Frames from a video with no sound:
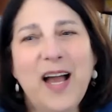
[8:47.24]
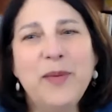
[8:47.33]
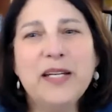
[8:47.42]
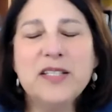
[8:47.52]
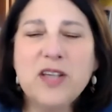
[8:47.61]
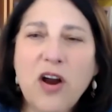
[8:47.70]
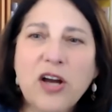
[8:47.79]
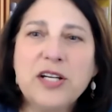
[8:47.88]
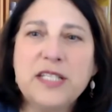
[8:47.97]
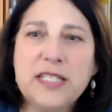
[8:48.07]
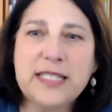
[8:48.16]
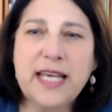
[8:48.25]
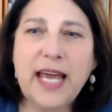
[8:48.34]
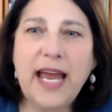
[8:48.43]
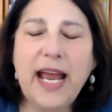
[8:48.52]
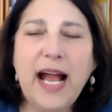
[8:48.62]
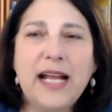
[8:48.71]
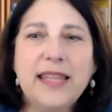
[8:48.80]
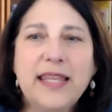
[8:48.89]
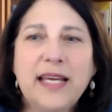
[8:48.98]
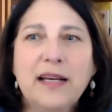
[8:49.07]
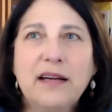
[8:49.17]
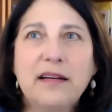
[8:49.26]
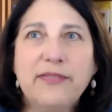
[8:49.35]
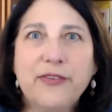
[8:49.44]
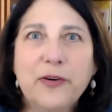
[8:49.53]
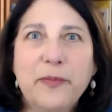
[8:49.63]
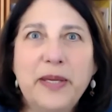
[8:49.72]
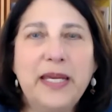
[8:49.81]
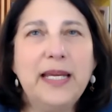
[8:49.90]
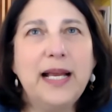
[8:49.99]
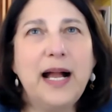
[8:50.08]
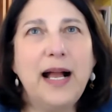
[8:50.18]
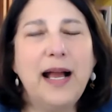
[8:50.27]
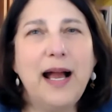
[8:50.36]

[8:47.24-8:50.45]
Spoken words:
I mean, it's hard to say. I think for me,